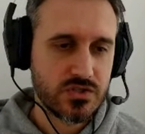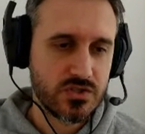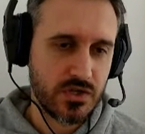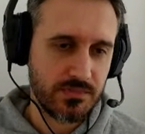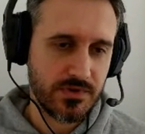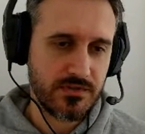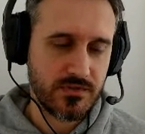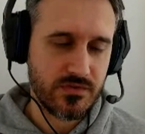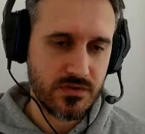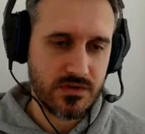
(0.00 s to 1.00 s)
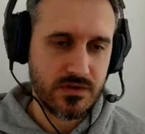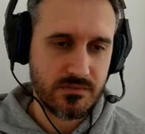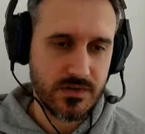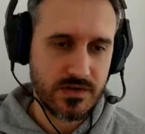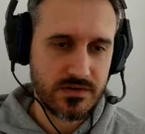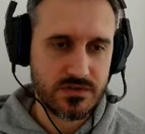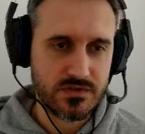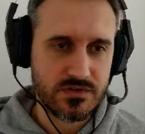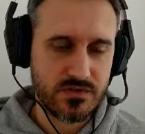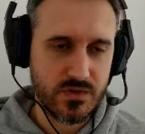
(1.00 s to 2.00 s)
shopping for
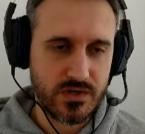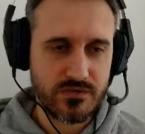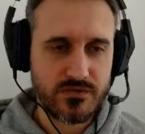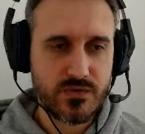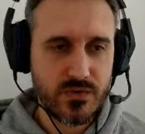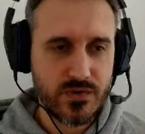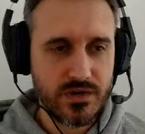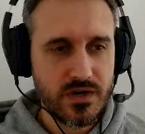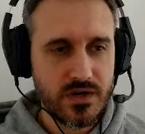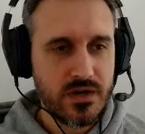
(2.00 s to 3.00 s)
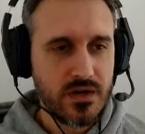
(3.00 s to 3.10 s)
Paris on the 24th.